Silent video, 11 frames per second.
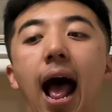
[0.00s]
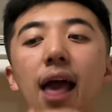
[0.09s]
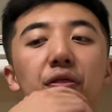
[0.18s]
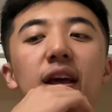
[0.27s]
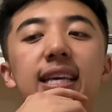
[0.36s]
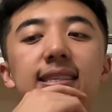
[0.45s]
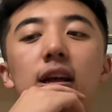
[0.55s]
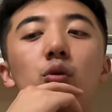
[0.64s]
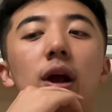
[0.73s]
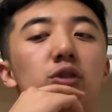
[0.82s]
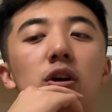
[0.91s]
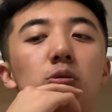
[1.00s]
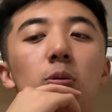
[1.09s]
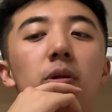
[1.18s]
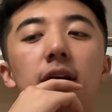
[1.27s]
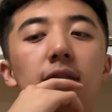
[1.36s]
I think he's the greatest Red
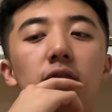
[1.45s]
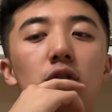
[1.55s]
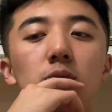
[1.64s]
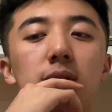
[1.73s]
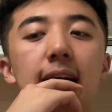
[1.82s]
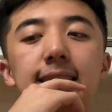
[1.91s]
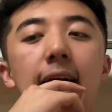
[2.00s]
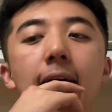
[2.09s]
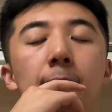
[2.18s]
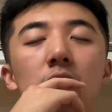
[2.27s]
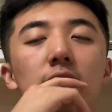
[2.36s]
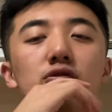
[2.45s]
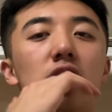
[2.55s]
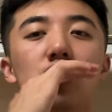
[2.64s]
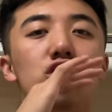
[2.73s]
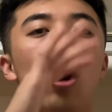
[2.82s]
Bull player I've ever used, guys. I, am not even
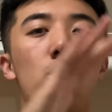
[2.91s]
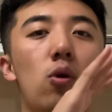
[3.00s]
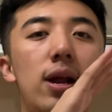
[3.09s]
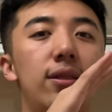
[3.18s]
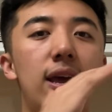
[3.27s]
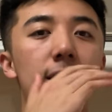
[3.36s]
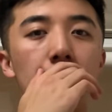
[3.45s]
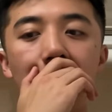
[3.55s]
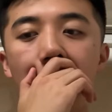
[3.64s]
trying to joke or anything.